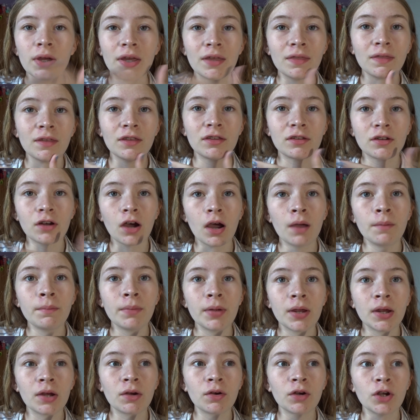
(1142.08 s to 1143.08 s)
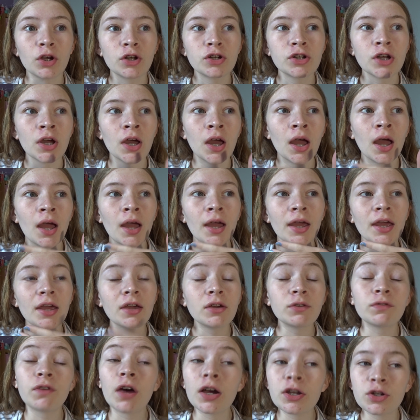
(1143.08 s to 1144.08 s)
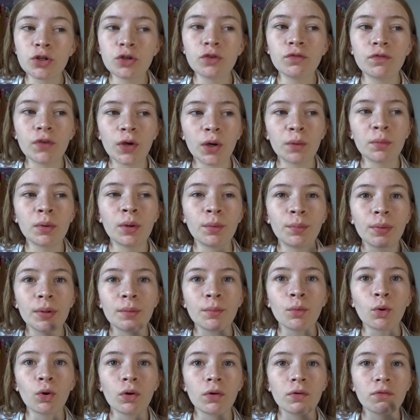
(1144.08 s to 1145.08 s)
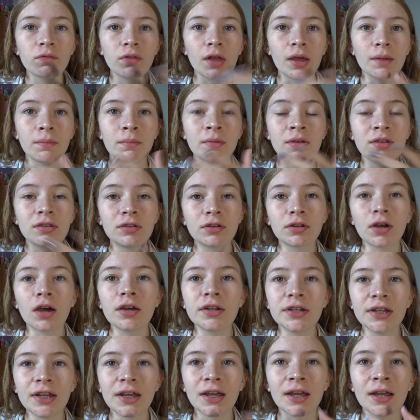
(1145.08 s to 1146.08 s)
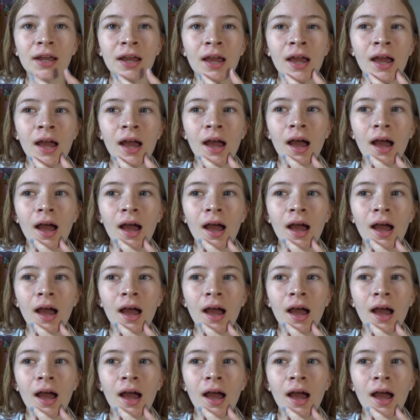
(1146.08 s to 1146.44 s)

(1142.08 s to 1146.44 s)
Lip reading: in this time period. If I do film, it would be more of like me studying.